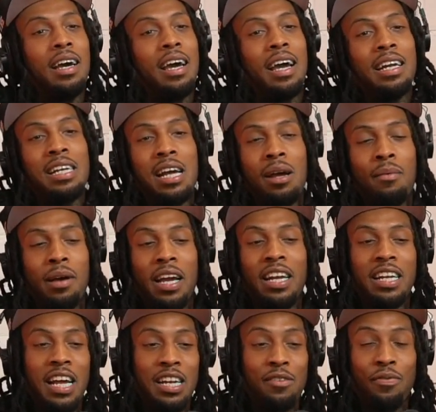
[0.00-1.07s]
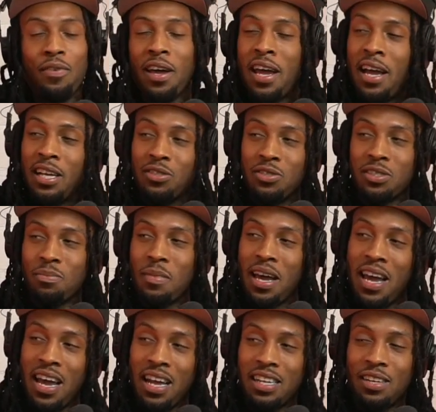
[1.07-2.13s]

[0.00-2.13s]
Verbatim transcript: And then and the fans was mad.